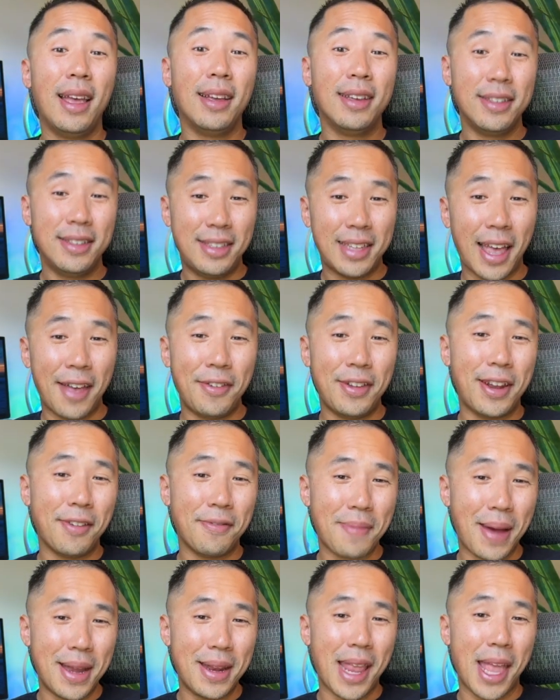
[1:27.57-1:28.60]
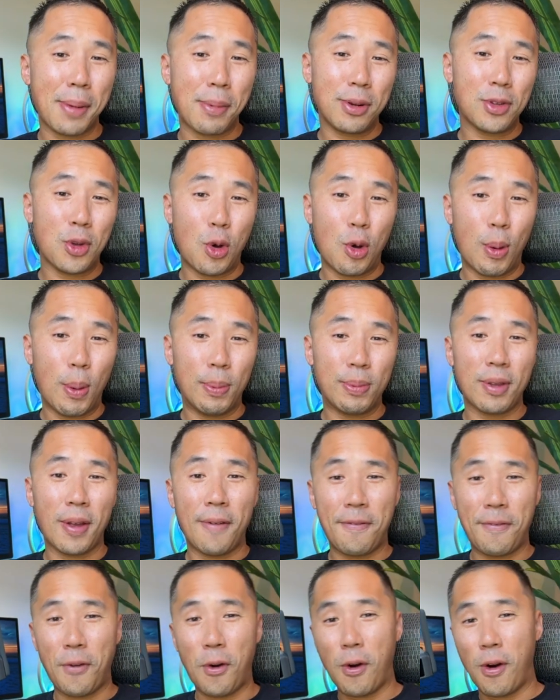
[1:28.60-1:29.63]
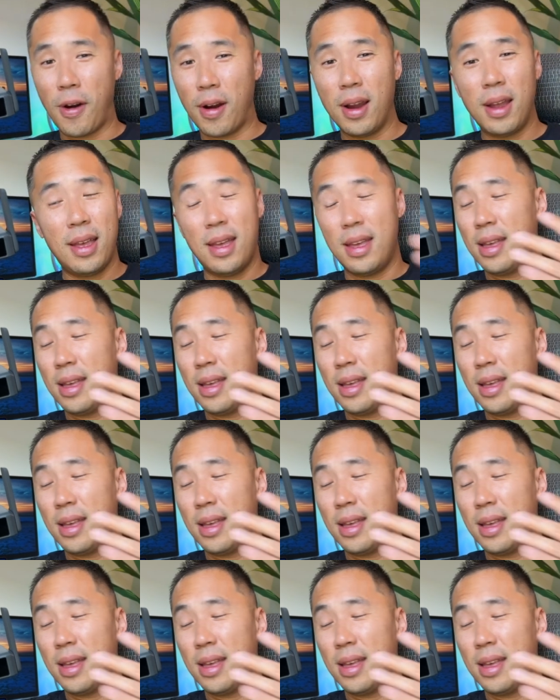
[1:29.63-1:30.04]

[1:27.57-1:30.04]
seven of my neighbors' homes for